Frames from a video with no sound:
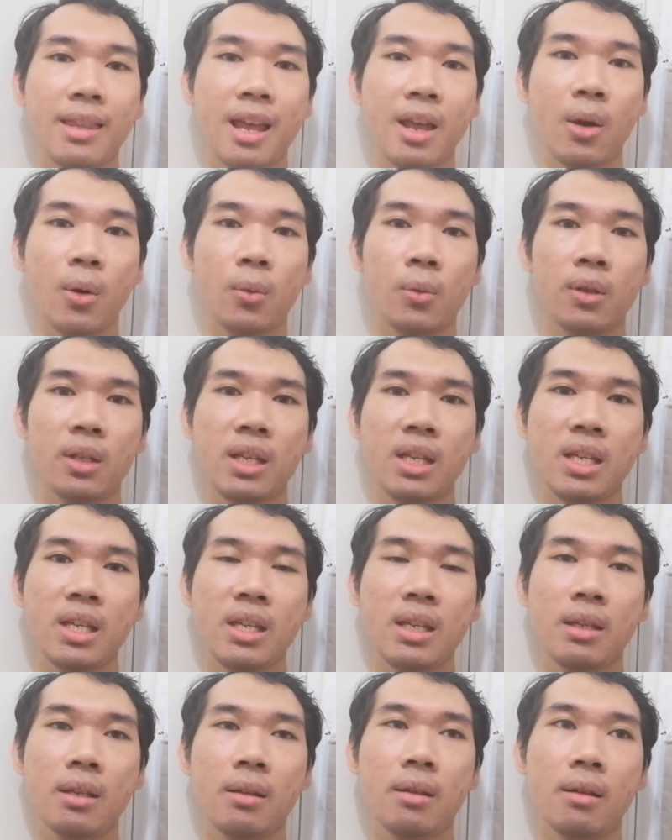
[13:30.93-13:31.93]
I
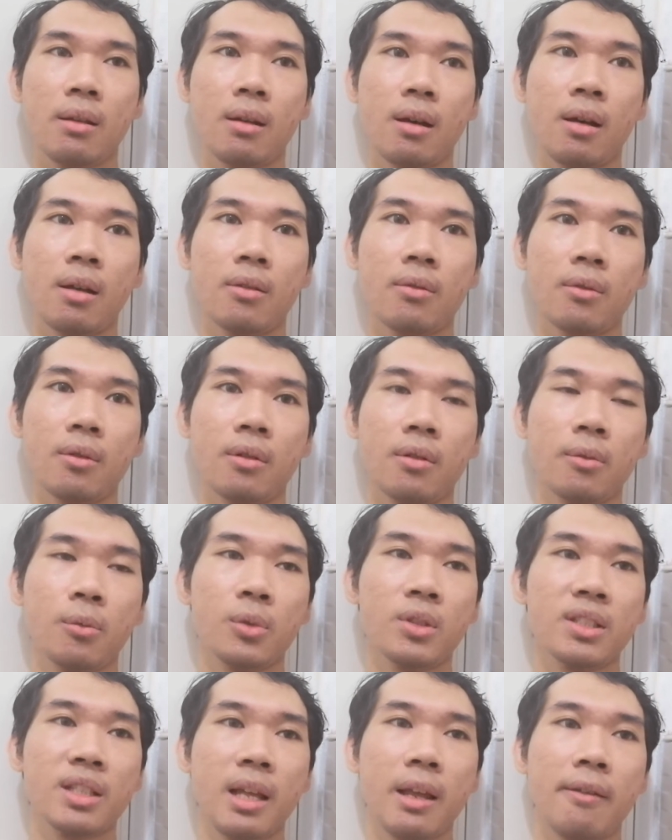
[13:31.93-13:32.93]
only got or
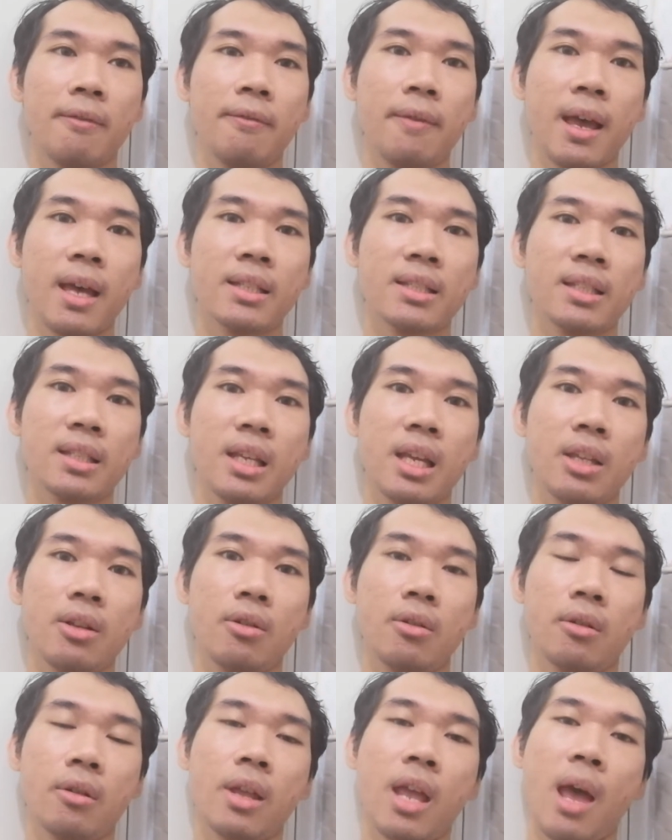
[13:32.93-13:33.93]
was like fascinated
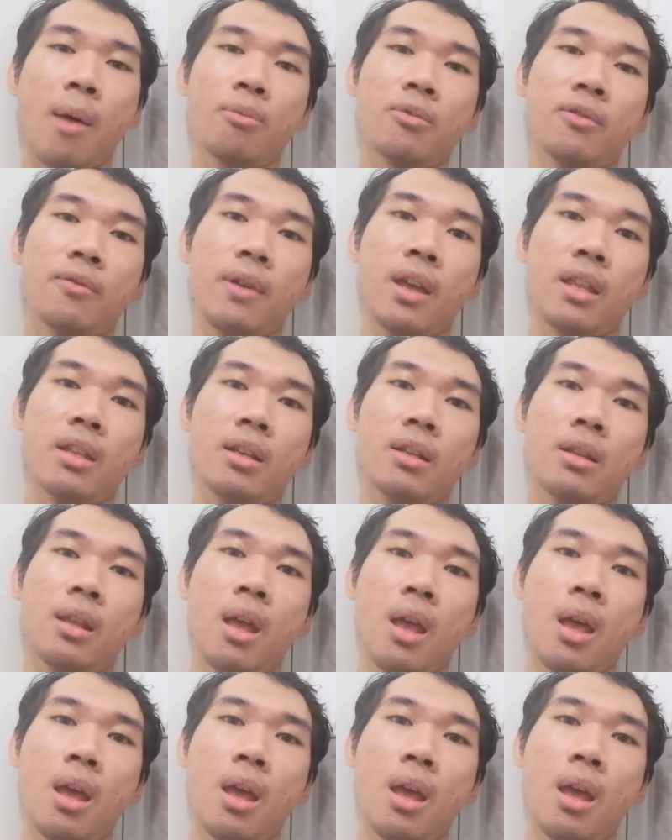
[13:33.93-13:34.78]
or captivated